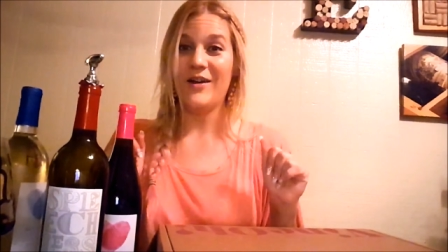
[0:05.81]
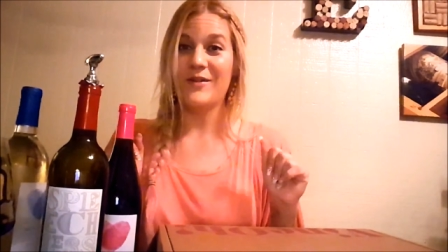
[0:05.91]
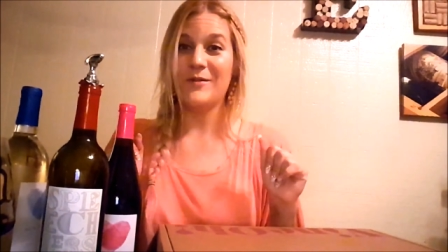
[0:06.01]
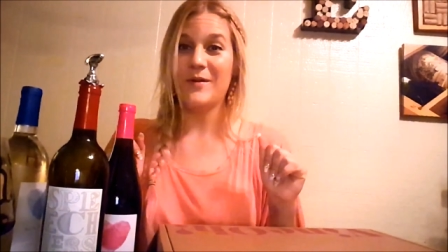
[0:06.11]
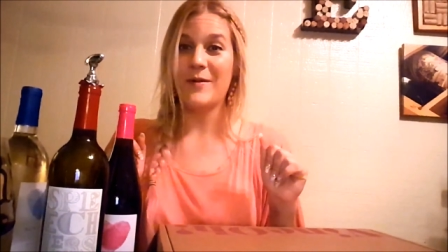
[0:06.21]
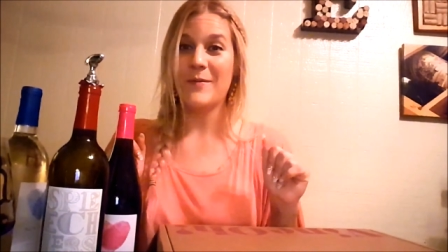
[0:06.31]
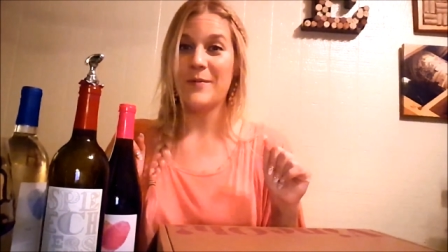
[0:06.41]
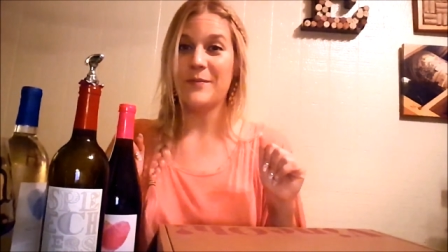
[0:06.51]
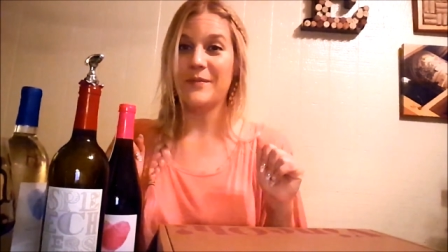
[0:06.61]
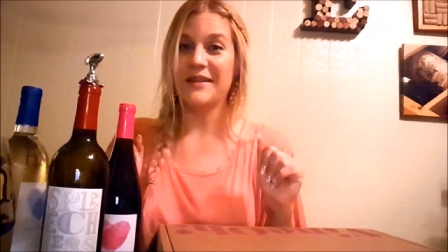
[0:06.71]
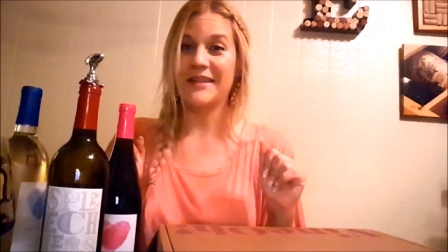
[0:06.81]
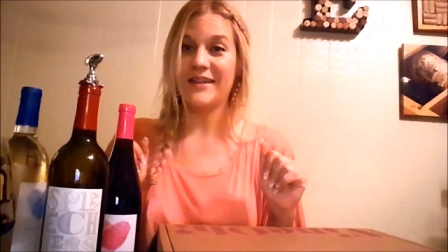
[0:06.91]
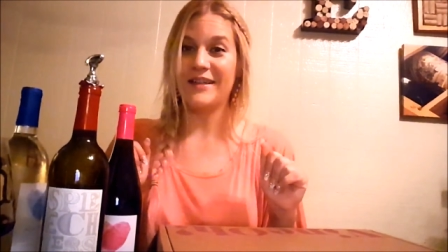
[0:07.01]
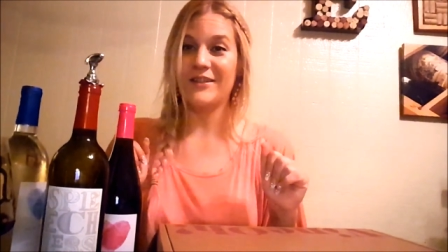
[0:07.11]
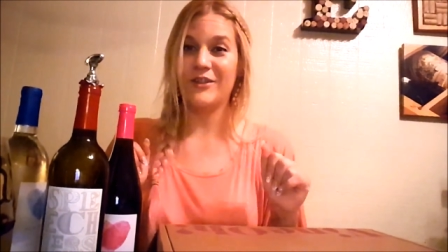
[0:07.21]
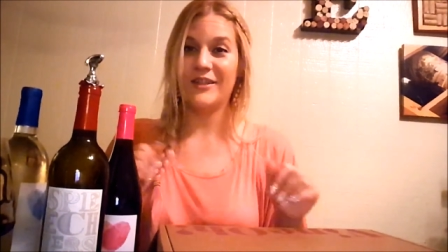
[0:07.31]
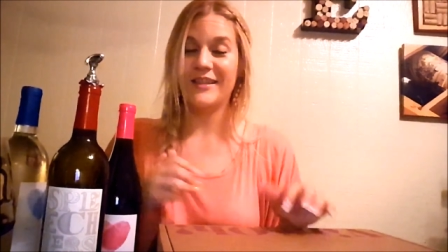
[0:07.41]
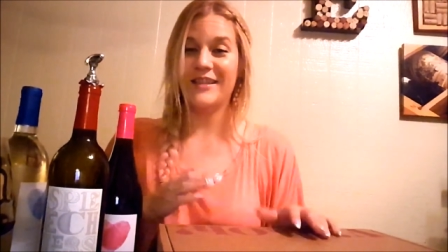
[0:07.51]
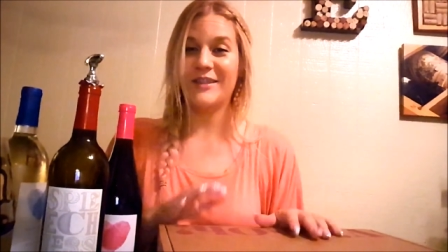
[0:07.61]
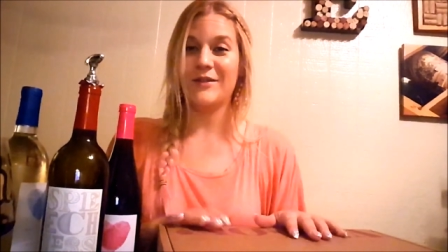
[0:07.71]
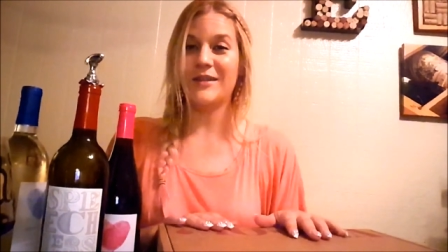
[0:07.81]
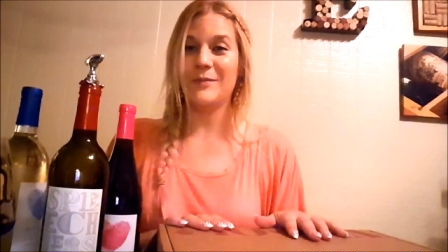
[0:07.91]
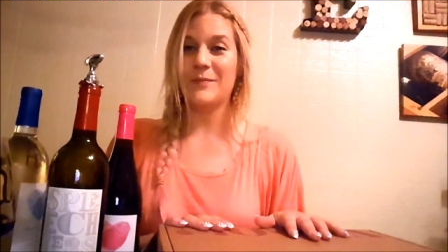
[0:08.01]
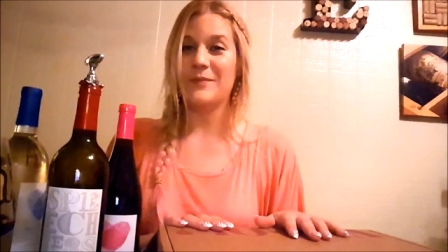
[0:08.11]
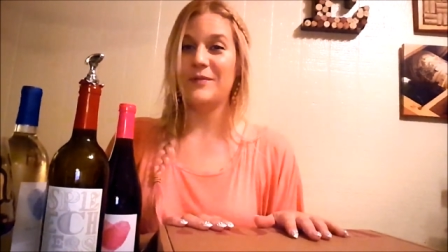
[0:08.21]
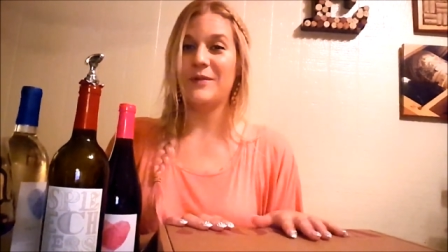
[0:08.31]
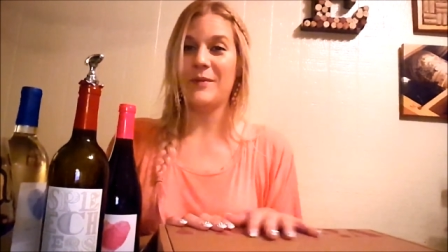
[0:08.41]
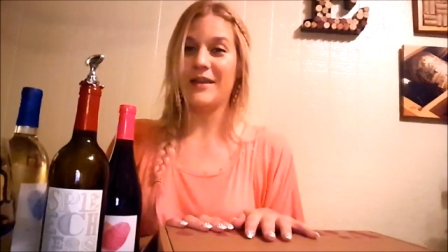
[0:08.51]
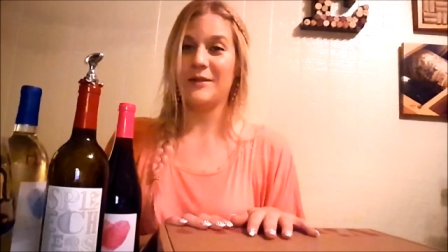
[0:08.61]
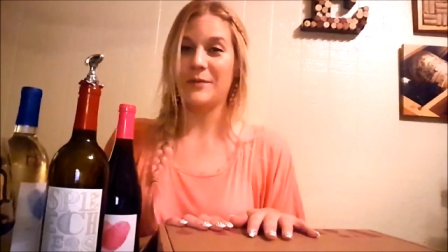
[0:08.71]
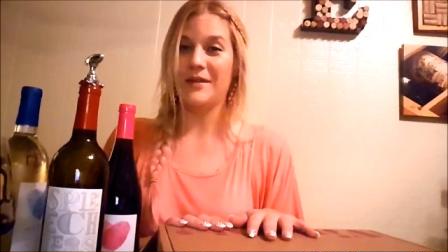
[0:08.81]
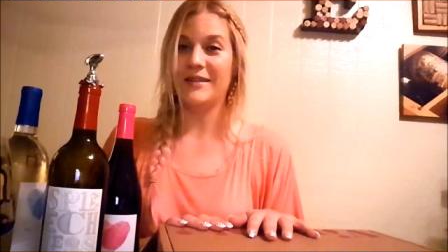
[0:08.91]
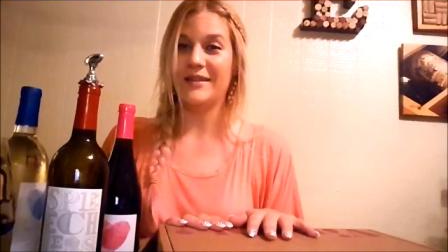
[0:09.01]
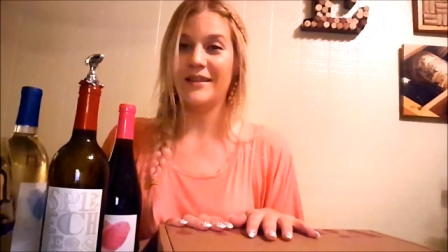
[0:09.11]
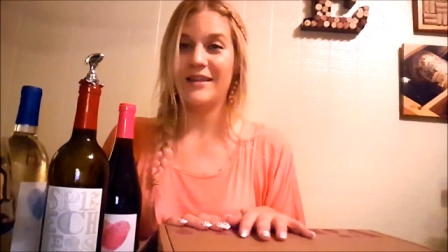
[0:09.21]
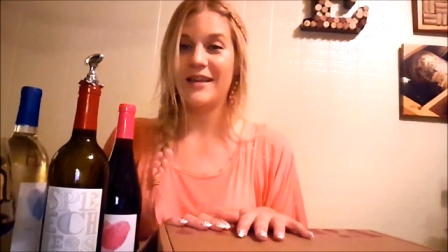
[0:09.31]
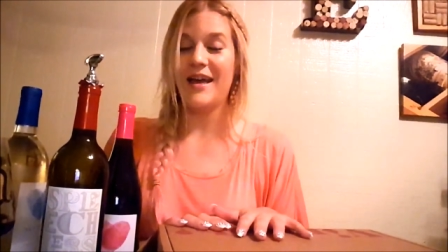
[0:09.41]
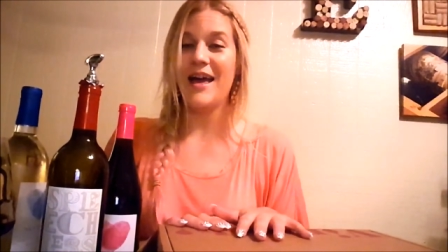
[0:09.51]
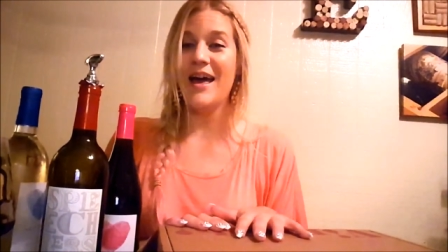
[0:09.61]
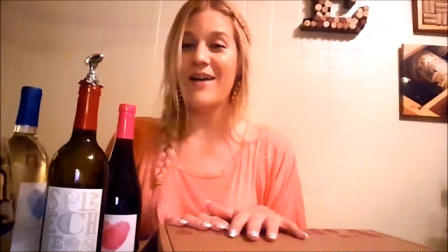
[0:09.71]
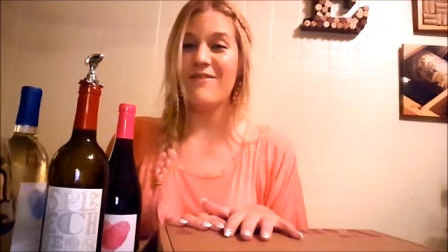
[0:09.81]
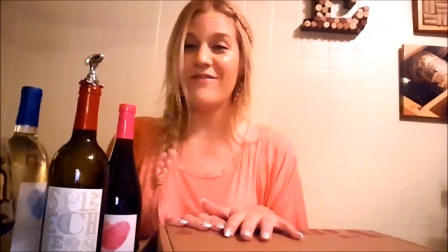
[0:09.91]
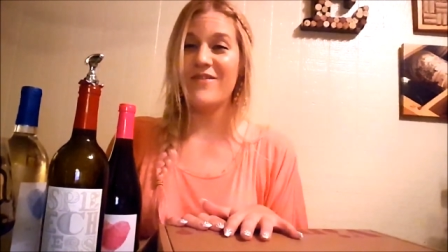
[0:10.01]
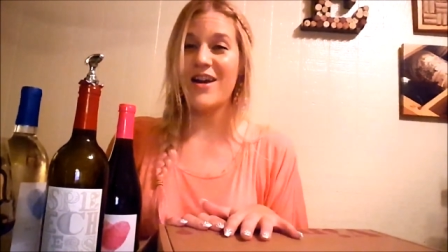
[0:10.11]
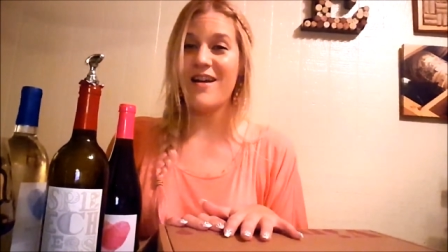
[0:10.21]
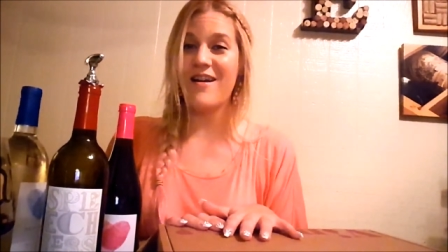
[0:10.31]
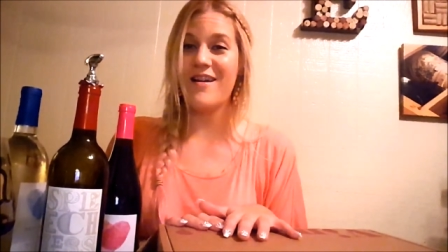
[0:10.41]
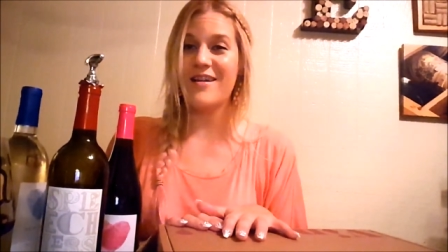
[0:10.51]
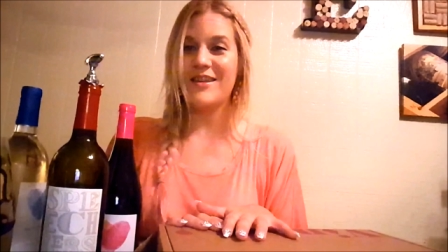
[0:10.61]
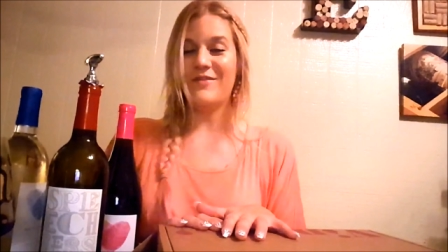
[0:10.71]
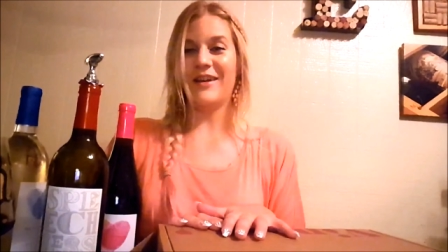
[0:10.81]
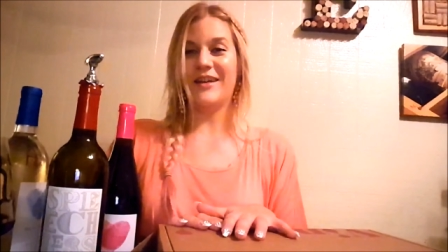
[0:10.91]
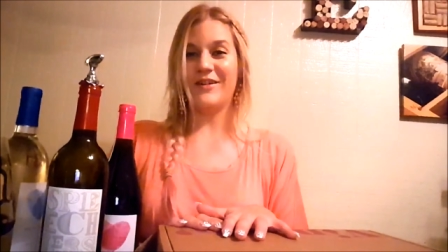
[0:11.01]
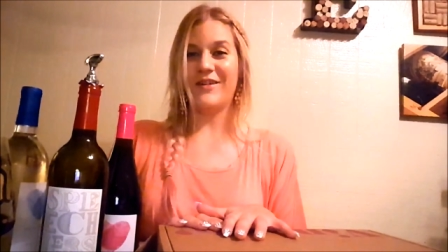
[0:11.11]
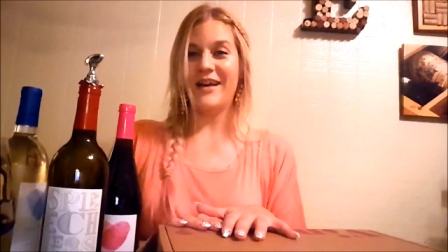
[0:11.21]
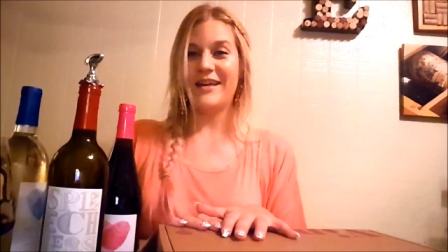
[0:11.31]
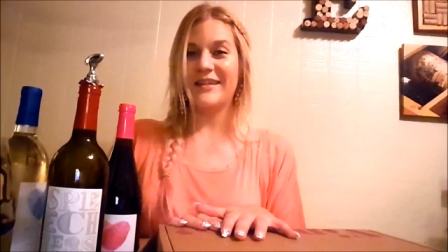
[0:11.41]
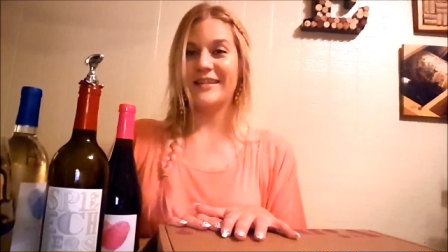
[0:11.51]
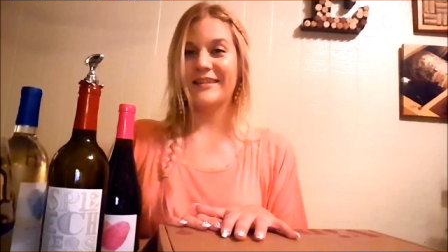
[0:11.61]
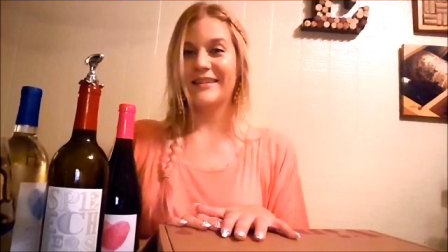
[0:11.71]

Oh my gosh, this one's the best one ever. You want to know why?